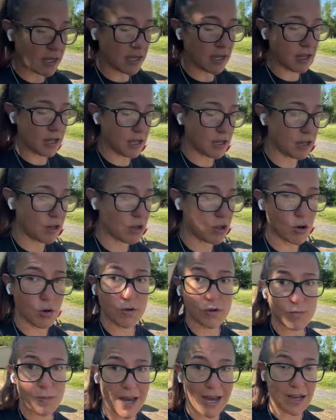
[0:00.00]
in
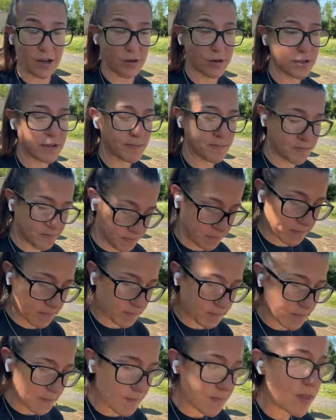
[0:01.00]
those piles,
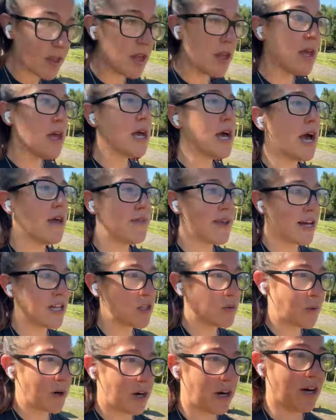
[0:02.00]
and
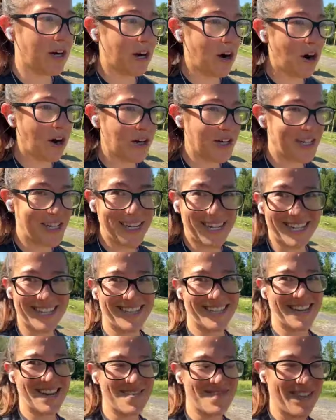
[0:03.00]
that's where our
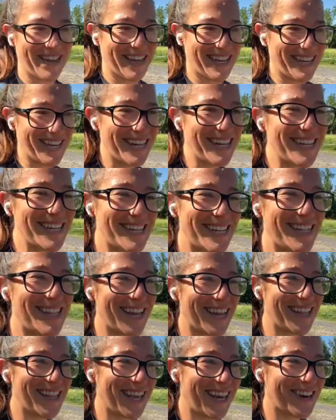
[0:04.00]
chickens come in to
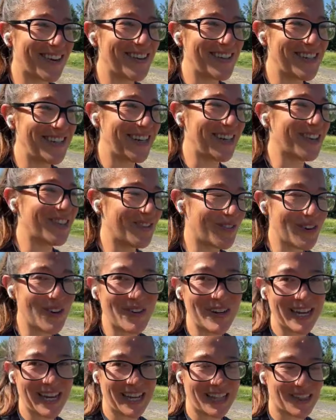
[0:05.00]
then later dig through
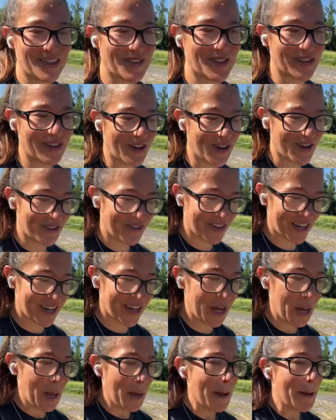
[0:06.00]
and eat those larvae.
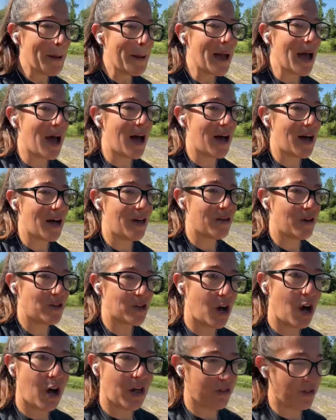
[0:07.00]
There's
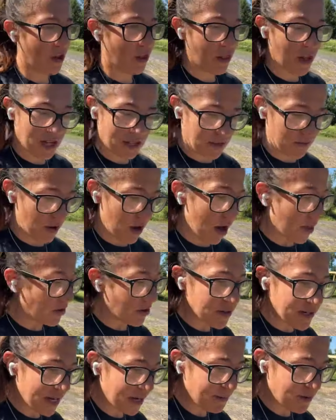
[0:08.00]
lots of other
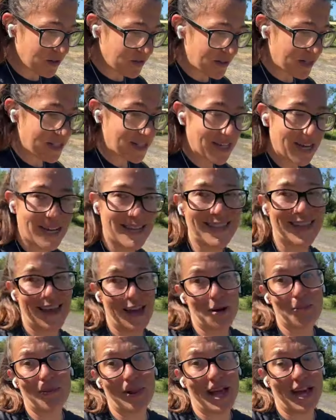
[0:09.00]
types of insects
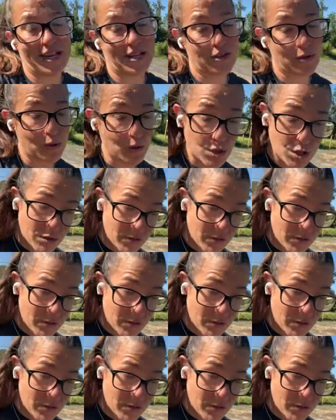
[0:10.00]
like black soldier